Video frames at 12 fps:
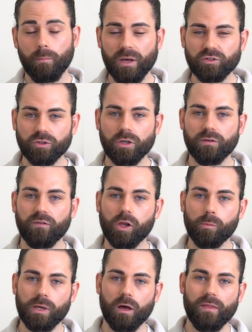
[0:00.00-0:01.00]
Make sure you
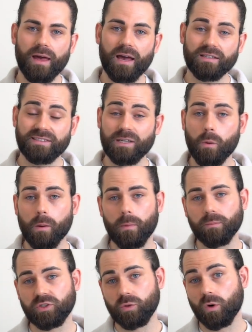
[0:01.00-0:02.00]
follow me on there, see what I'm
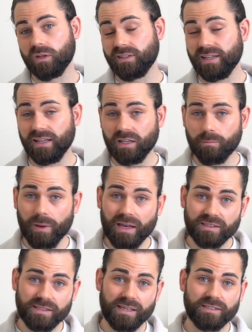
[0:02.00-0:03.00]
up to on a daily
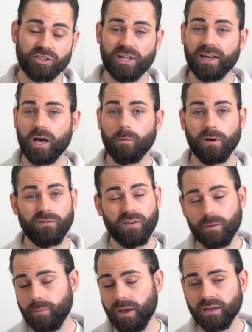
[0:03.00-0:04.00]
basis. Check out my
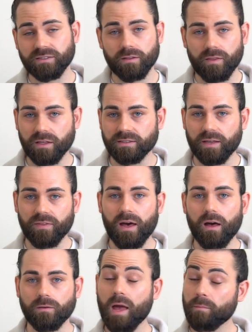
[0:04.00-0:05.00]
fit pics and things like
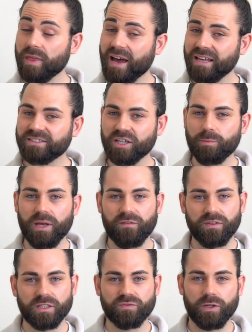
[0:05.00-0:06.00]
that. But that is gonna be it
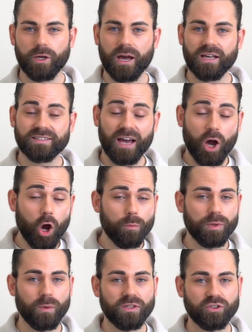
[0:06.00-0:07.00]
for this video, guys. I
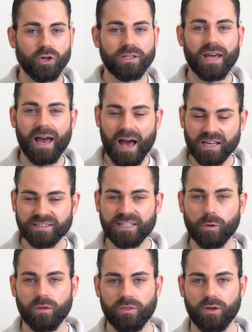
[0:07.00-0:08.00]
hope you enjoyed it. I'll see
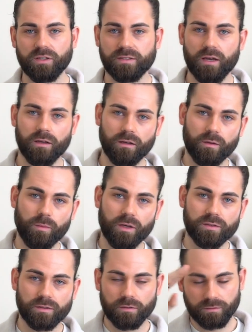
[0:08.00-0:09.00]
you on Thursday.
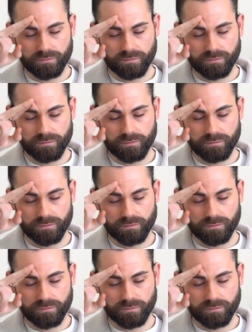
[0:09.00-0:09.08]
Peace.